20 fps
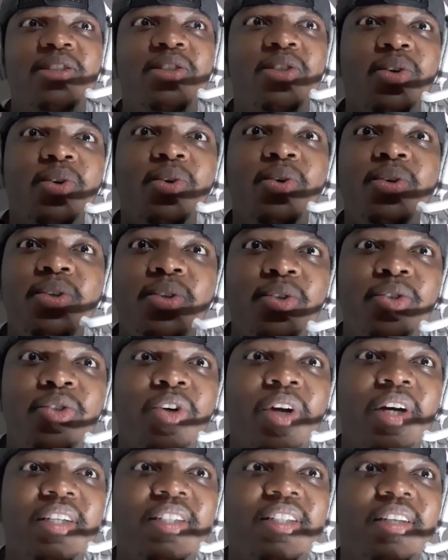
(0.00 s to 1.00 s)
Do you
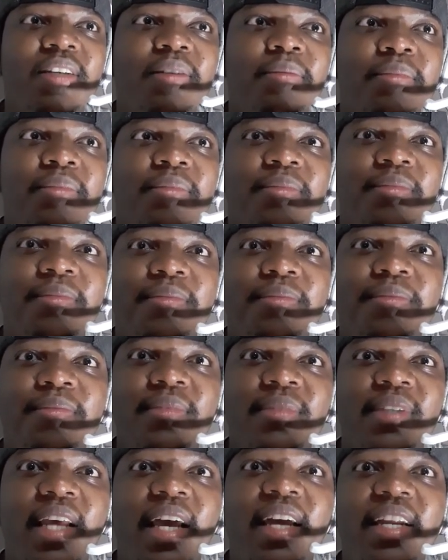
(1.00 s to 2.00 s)
trust him?
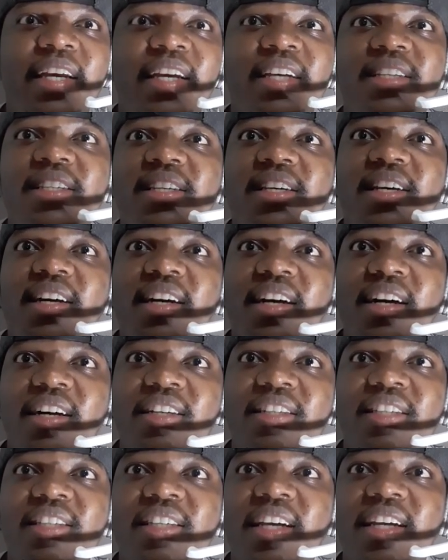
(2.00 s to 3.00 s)
That is a
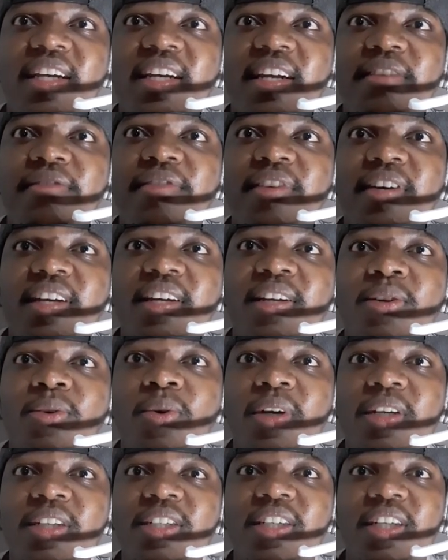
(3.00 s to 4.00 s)
significant
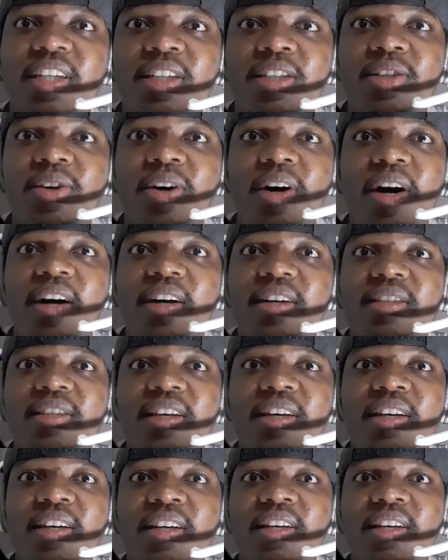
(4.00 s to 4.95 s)
question to ask